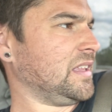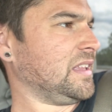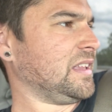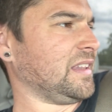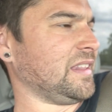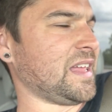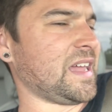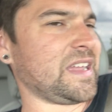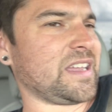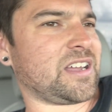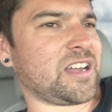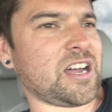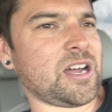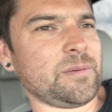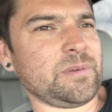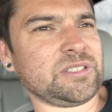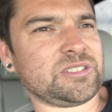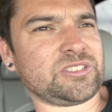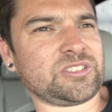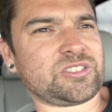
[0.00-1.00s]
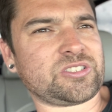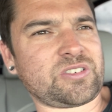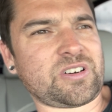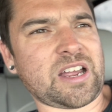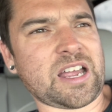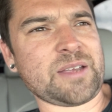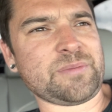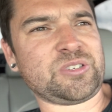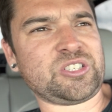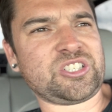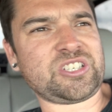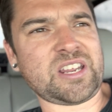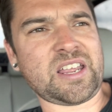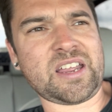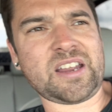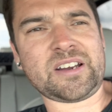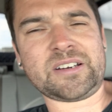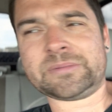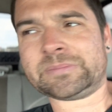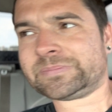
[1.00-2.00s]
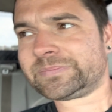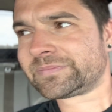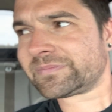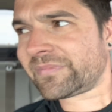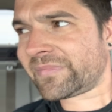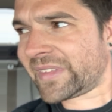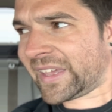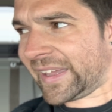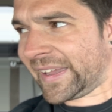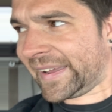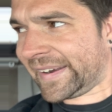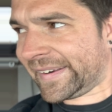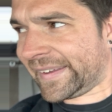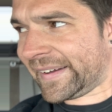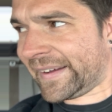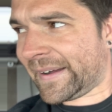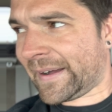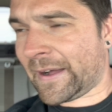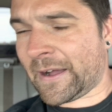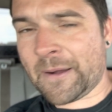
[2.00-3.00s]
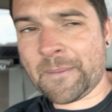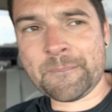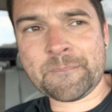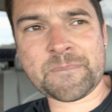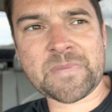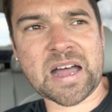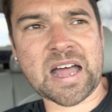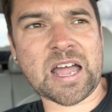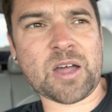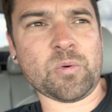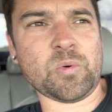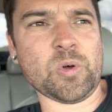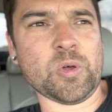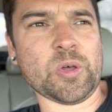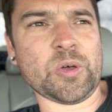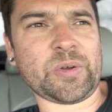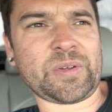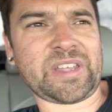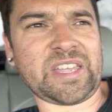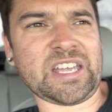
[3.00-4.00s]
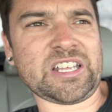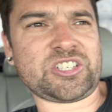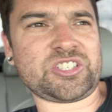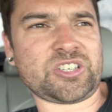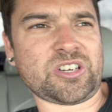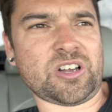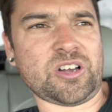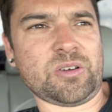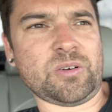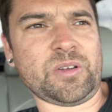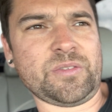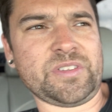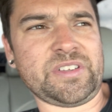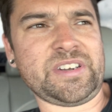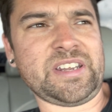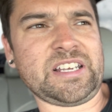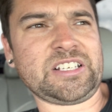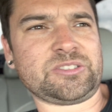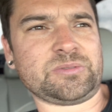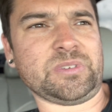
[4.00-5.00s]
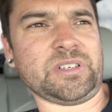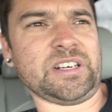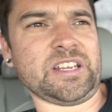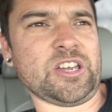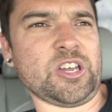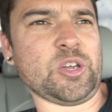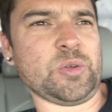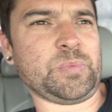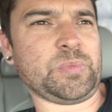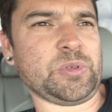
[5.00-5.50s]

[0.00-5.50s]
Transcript: like, comment, subscribe, share, and I will catch y'all on the next one. I hope